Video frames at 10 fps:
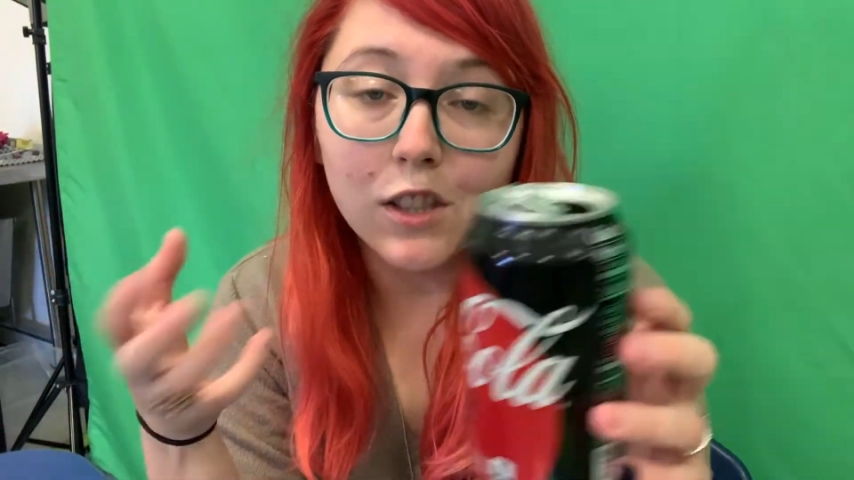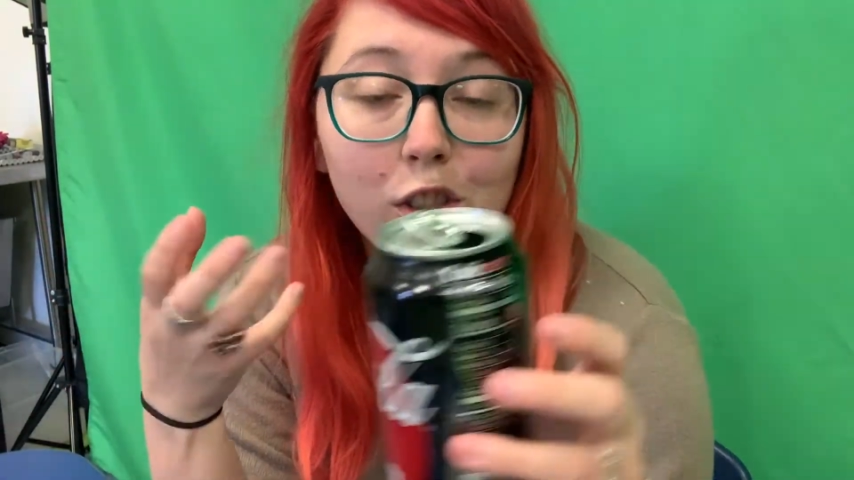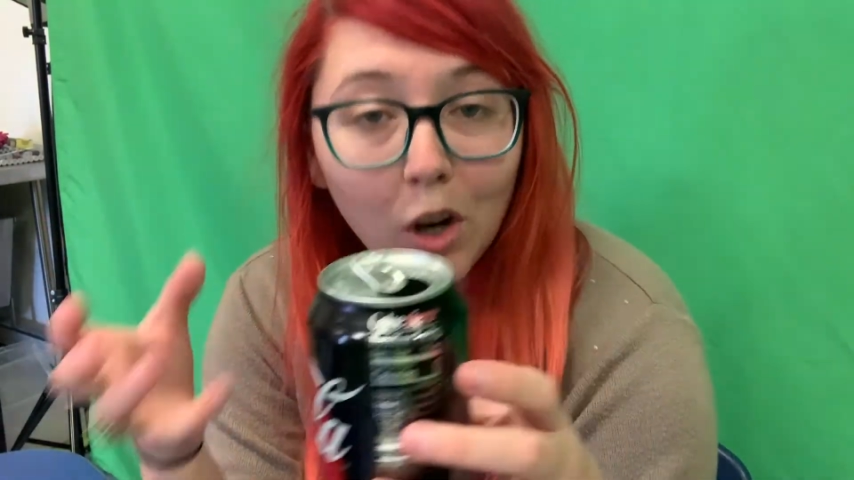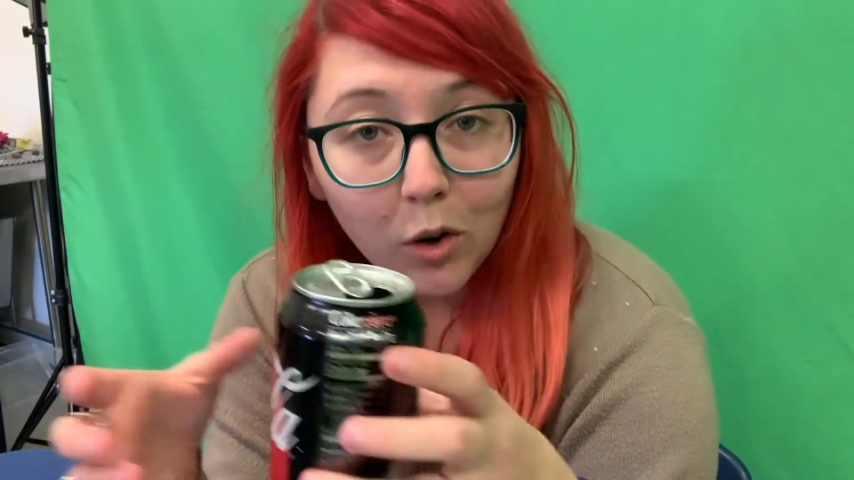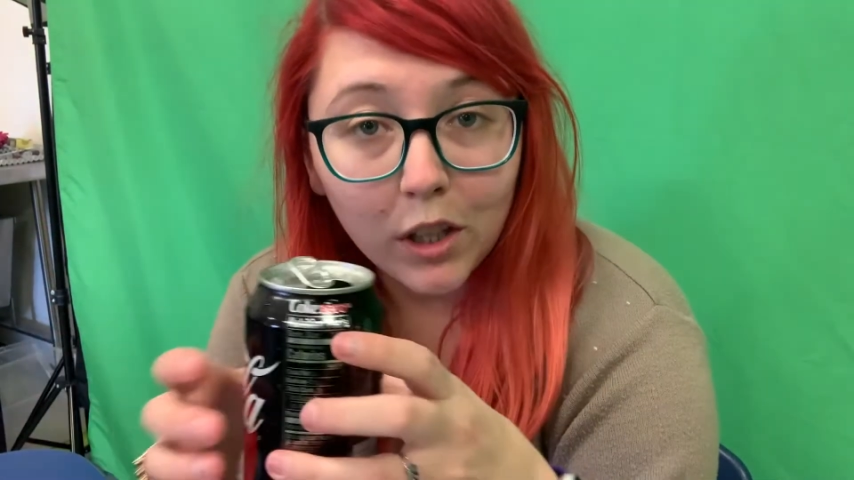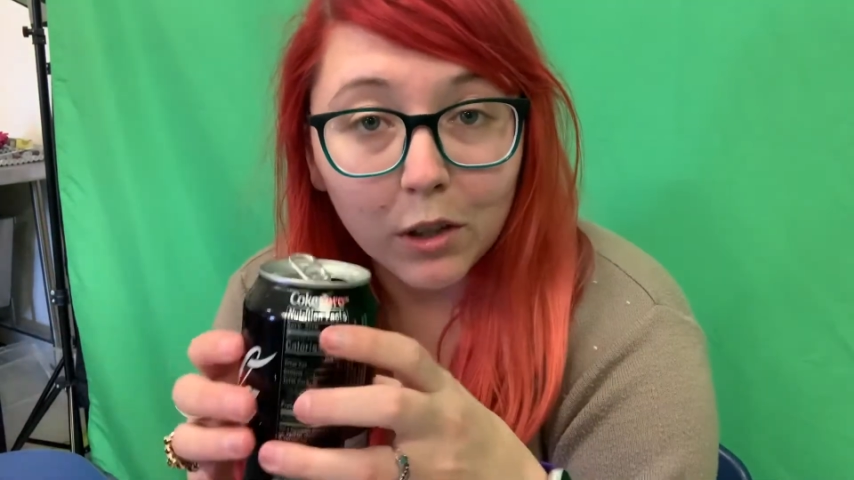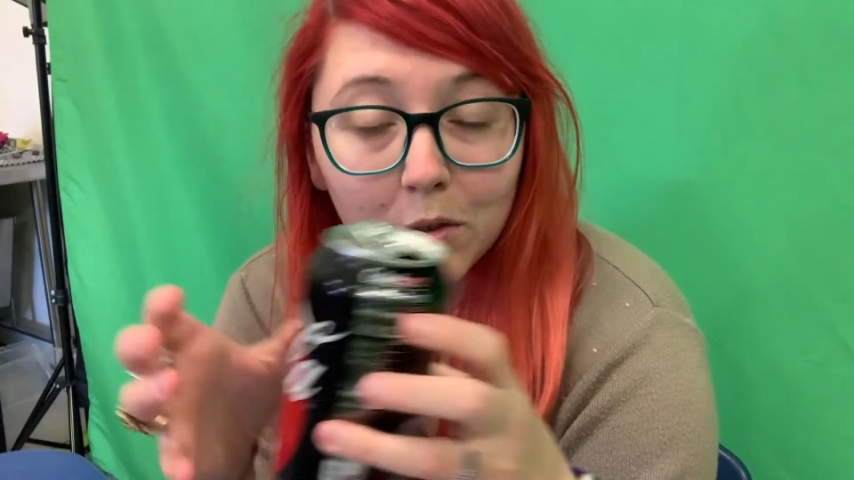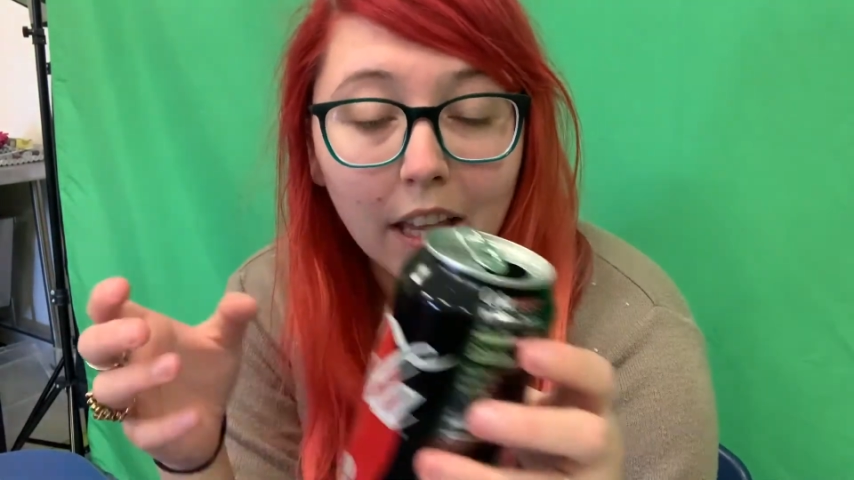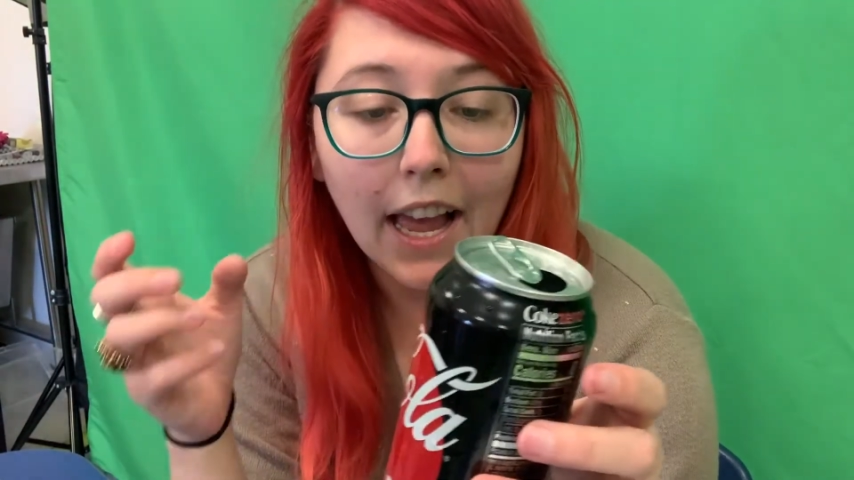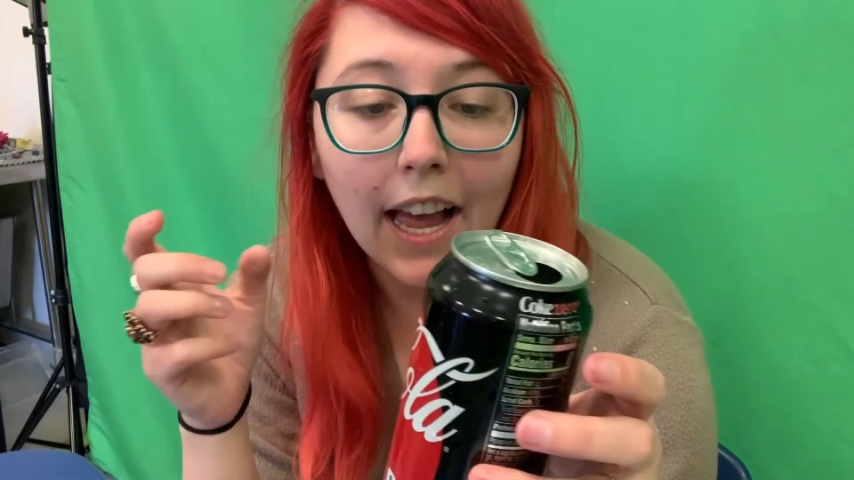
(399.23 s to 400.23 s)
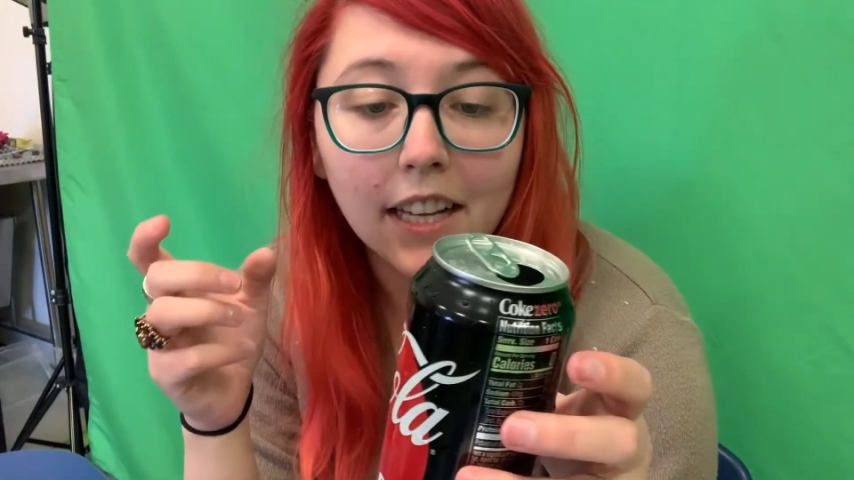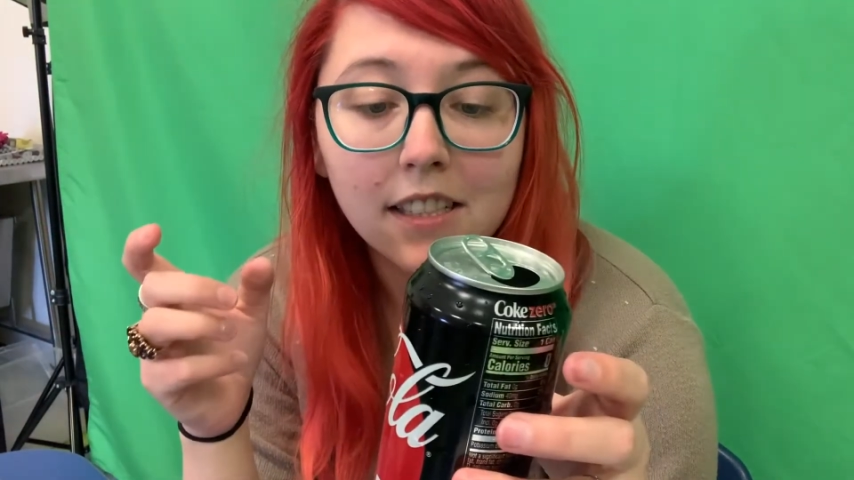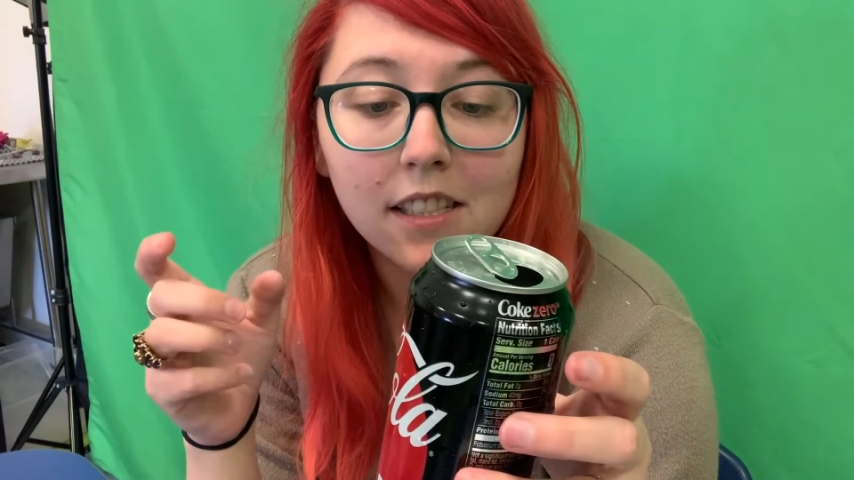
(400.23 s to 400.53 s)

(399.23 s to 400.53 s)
show you that